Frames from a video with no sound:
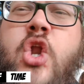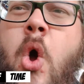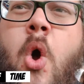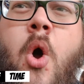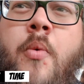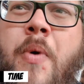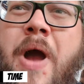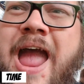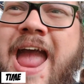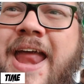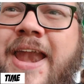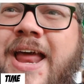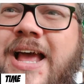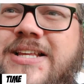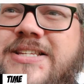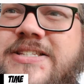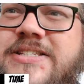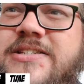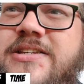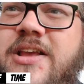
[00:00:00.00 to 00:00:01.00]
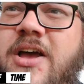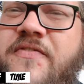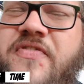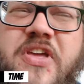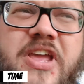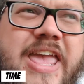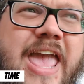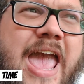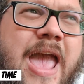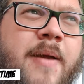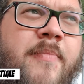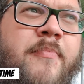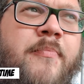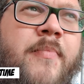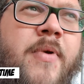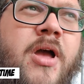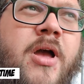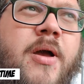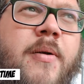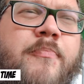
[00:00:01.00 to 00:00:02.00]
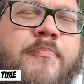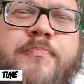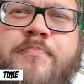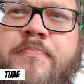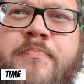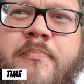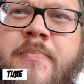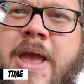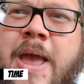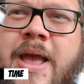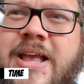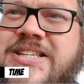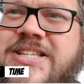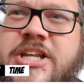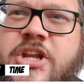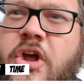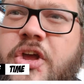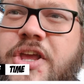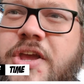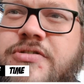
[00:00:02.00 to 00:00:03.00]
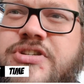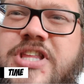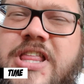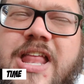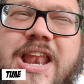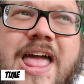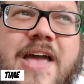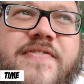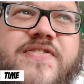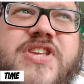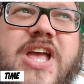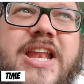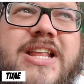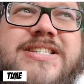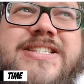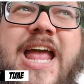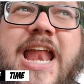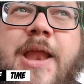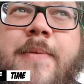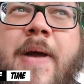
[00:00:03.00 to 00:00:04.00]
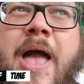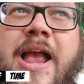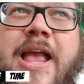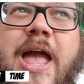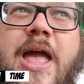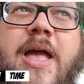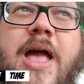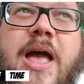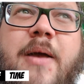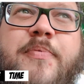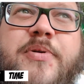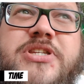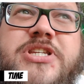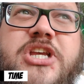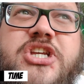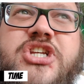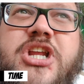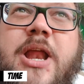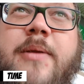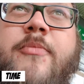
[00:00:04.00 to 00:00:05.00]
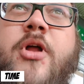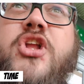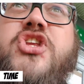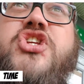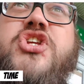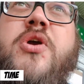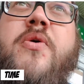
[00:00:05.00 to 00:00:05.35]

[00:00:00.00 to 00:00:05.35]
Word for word: all. No awareness of the game. Is he not used to the left-sided centre-back uh, position? I'm not